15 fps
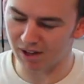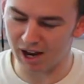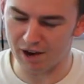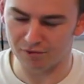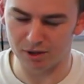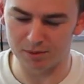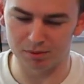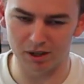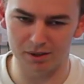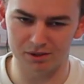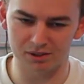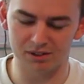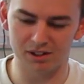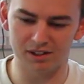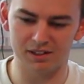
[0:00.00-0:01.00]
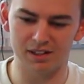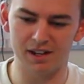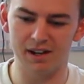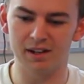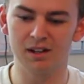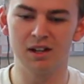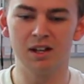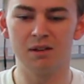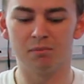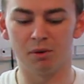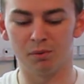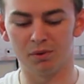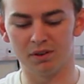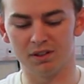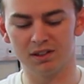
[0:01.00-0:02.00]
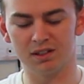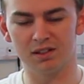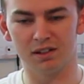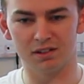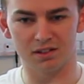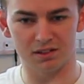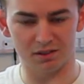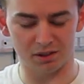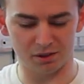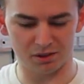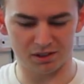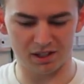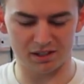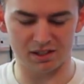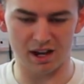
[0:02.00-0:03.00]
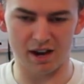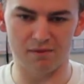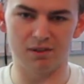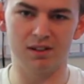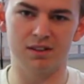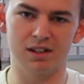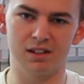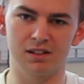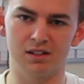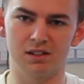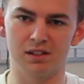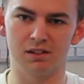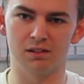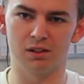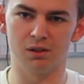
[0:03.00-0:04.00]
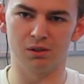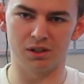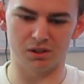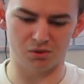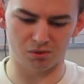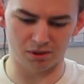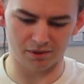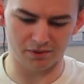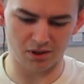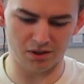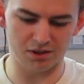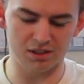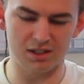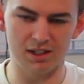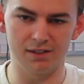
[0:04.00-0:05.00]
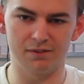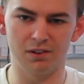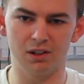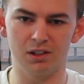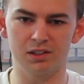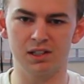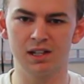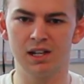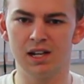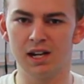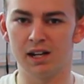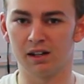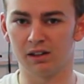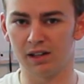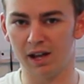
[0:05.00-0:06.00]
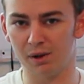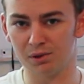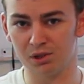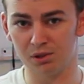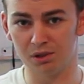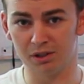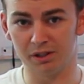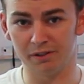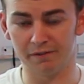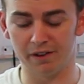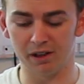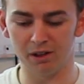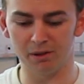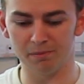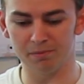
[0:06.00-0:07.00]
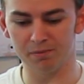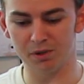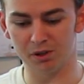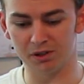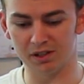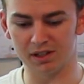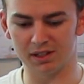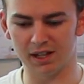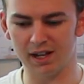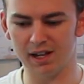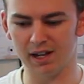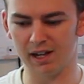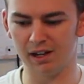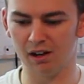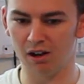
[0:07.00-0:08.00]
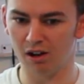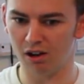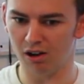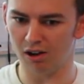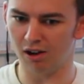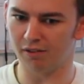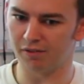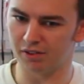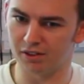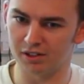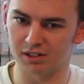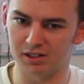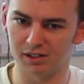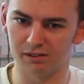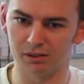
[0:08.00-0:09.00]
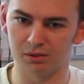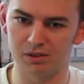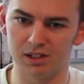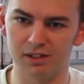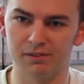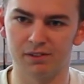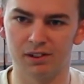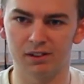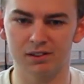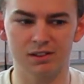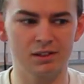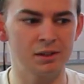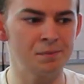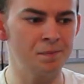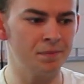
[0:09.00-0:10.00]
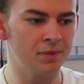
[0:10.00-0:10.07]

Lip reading: every browser does that. But what this does is it sets everything to 0, gets rid of all the defaults, and allows you to develop your design off of the 0 defaults.